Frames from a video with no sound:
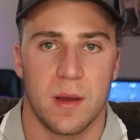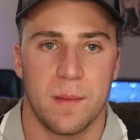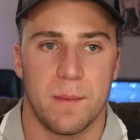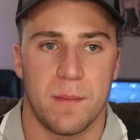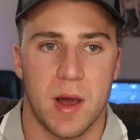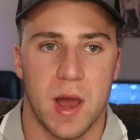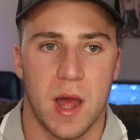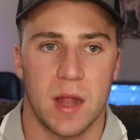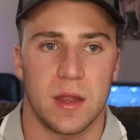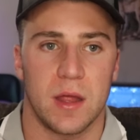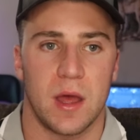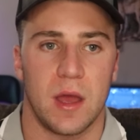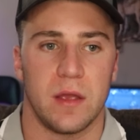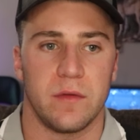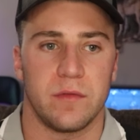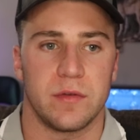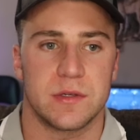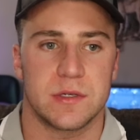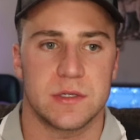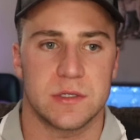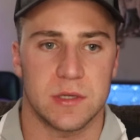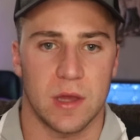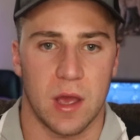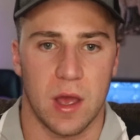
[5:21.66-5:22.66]
My life
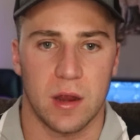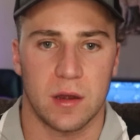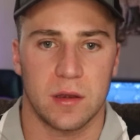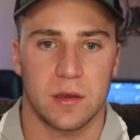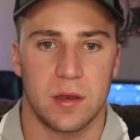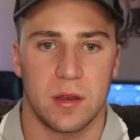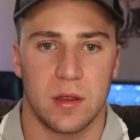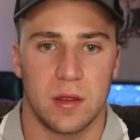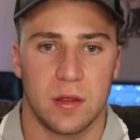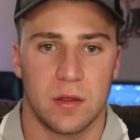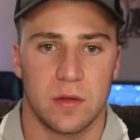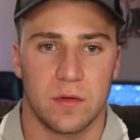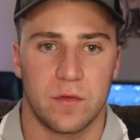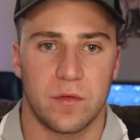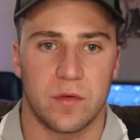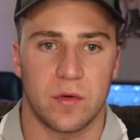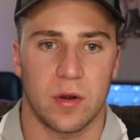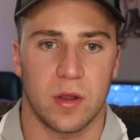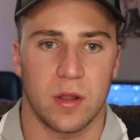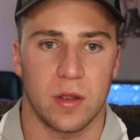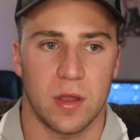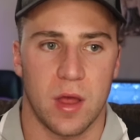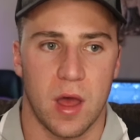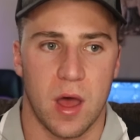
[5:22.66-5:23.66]
sucked
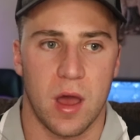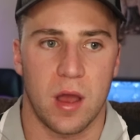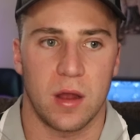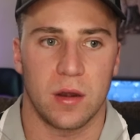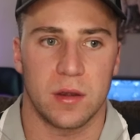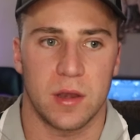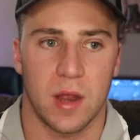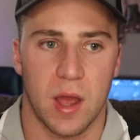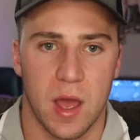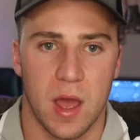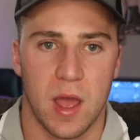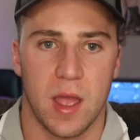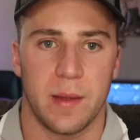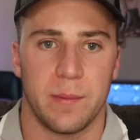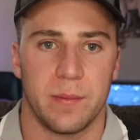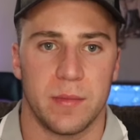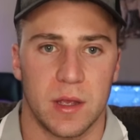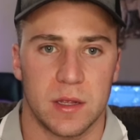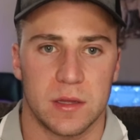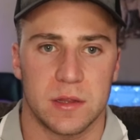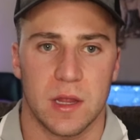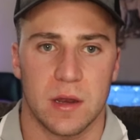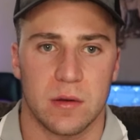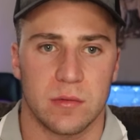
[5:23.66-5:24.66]
for a long time.
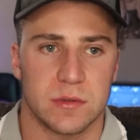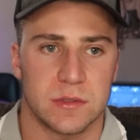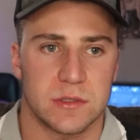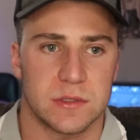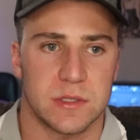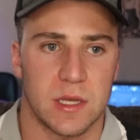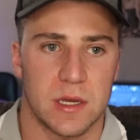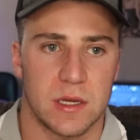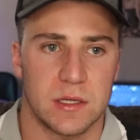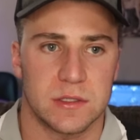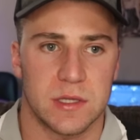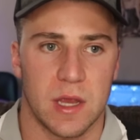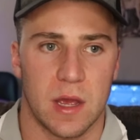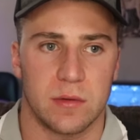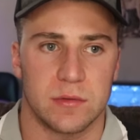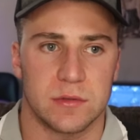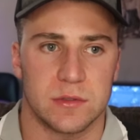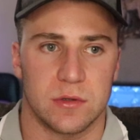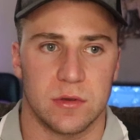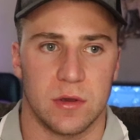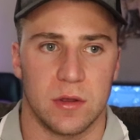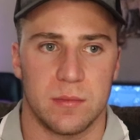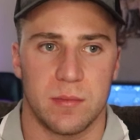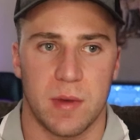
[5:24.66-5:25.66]
Like, there was things that
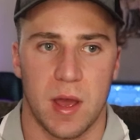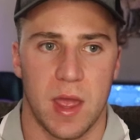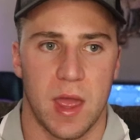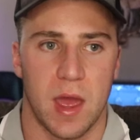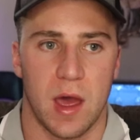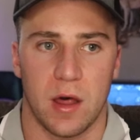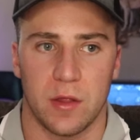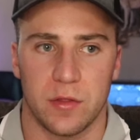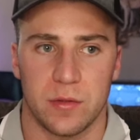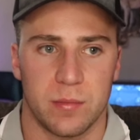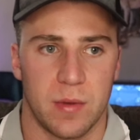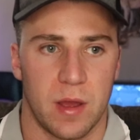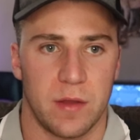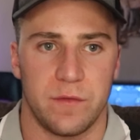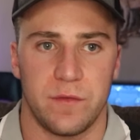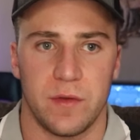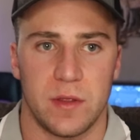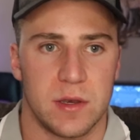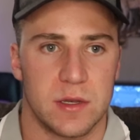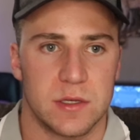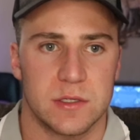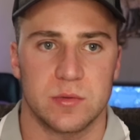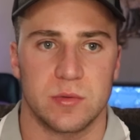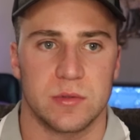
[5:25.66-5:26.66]
was good. My health, my
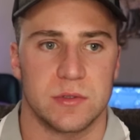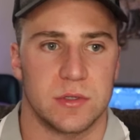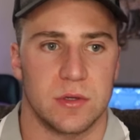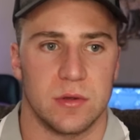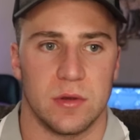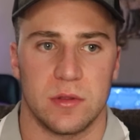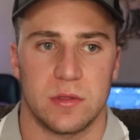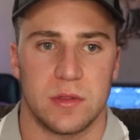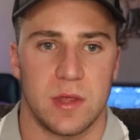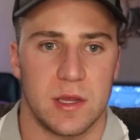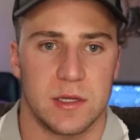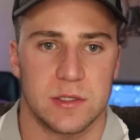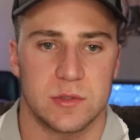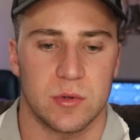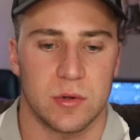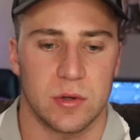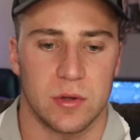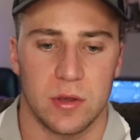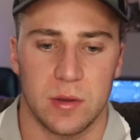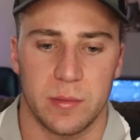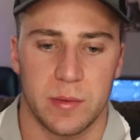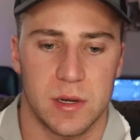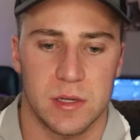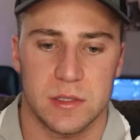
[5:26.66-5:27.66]
fitness was good. Things were
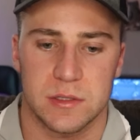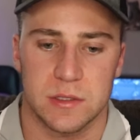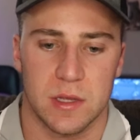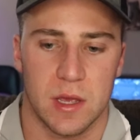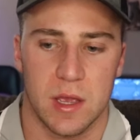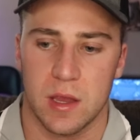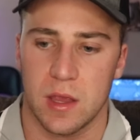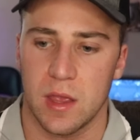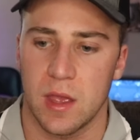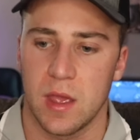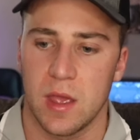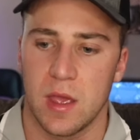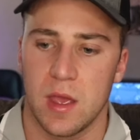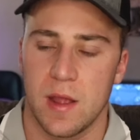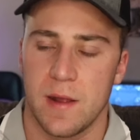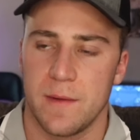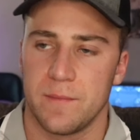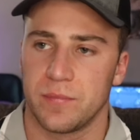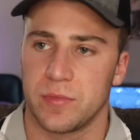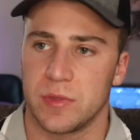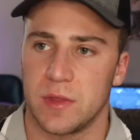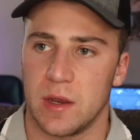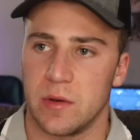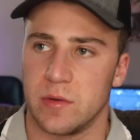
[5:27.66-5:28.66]
good. But it's like,
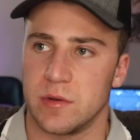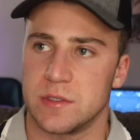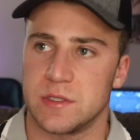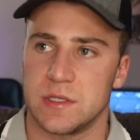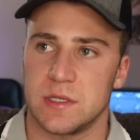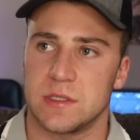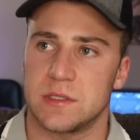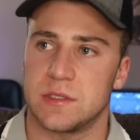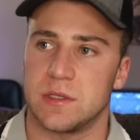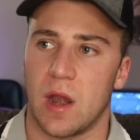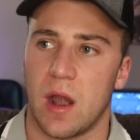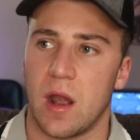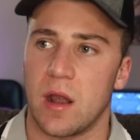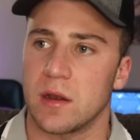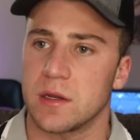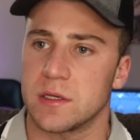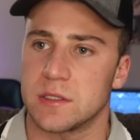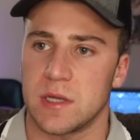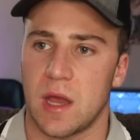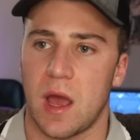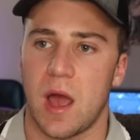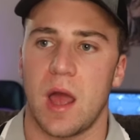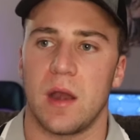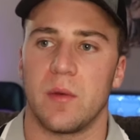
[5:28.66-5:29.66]
there was this dark
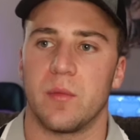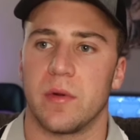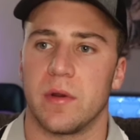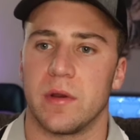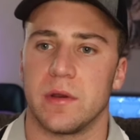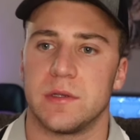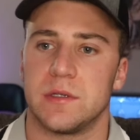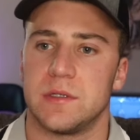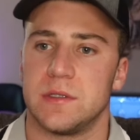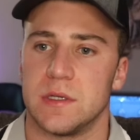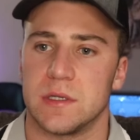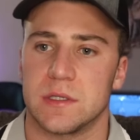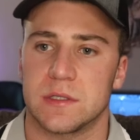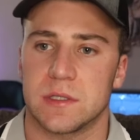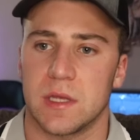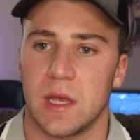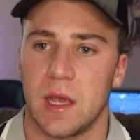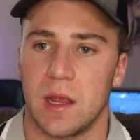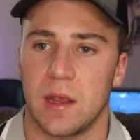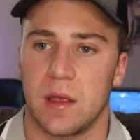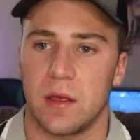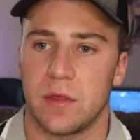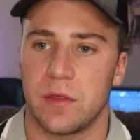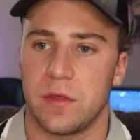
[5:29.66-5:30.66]
side where it's just
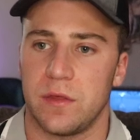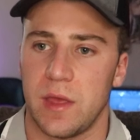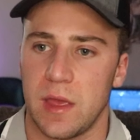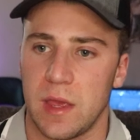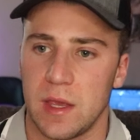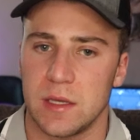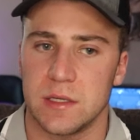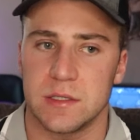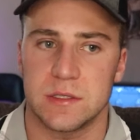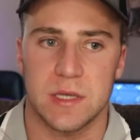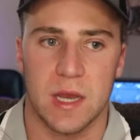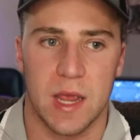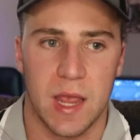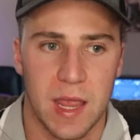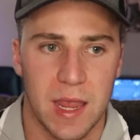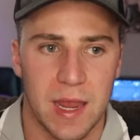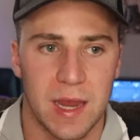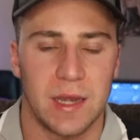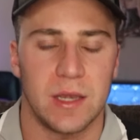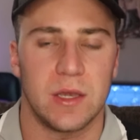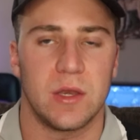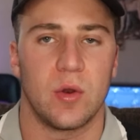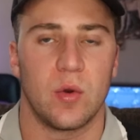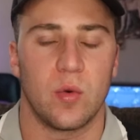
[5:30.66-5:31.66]
like, things
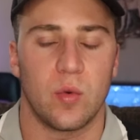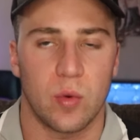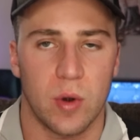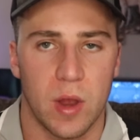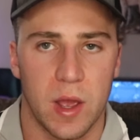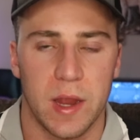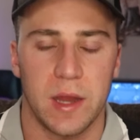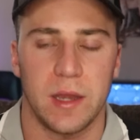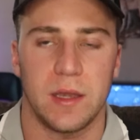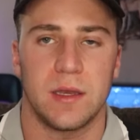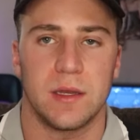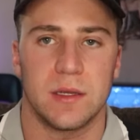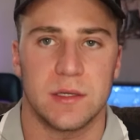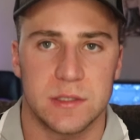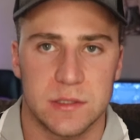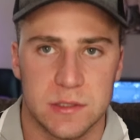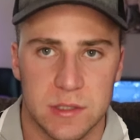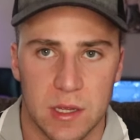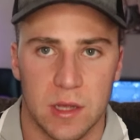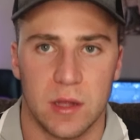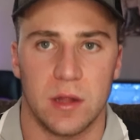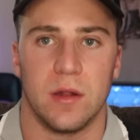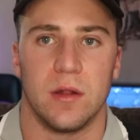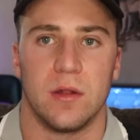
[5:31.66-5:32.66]
ain't right
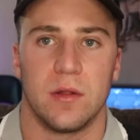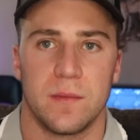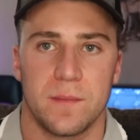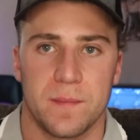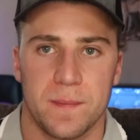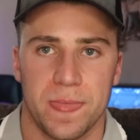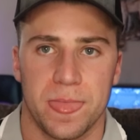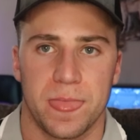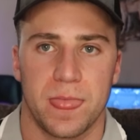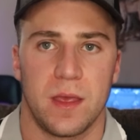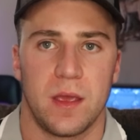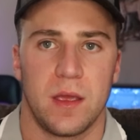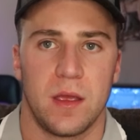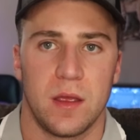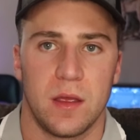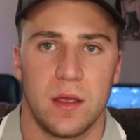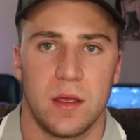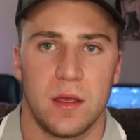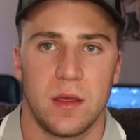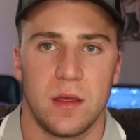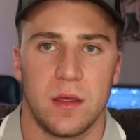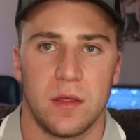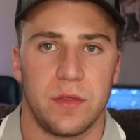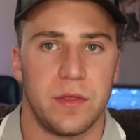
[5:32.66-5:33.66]
still.
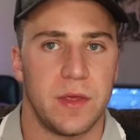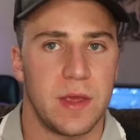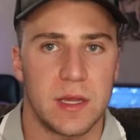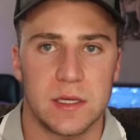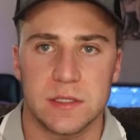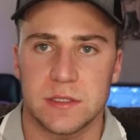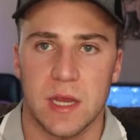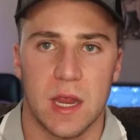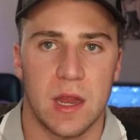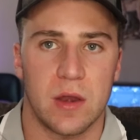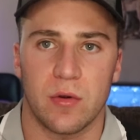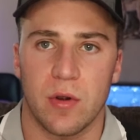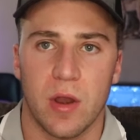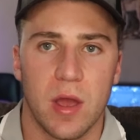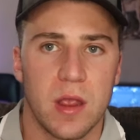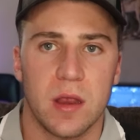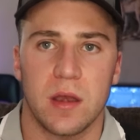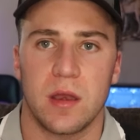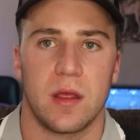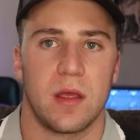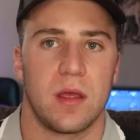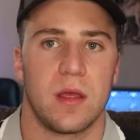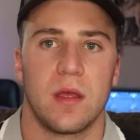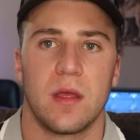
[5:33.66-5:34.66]
Things ain't
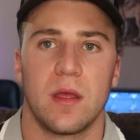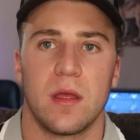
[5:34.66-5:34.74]
right.